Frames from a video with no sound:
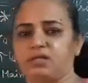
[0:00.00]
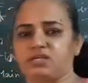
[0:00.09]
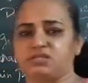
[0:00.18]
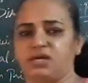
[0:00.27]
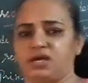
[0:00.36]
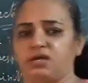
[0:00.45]
this
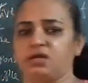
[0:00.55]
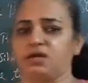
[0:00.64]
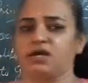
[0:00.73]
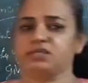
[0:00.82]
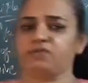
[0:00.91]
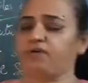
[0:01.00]
day
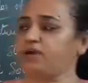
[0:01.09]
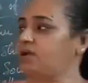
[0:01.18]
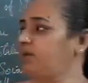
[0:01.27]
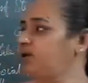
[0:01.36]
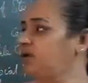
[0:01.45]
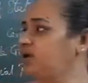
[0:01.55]
as a
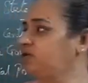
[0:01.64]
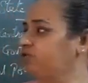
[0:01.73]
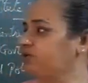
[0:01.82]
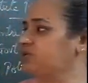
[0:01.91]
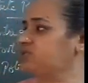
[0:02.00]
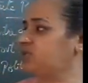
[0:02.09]
Fundamental
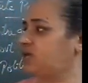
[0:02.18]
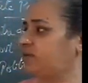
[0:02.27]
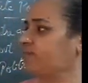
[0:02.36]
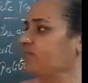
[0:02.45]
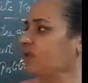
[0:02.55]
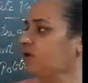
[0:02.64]
Duties Day.
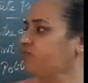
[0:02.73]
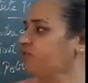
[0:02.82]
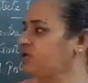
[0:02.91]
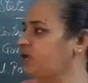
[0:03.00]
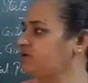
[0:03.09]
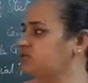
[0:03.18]

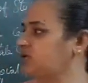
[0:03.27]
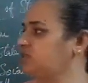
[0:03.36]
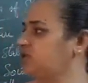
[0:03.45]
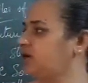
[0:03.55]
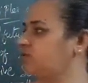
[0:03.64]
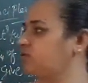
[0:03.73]
We have seen
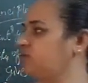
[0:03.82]
that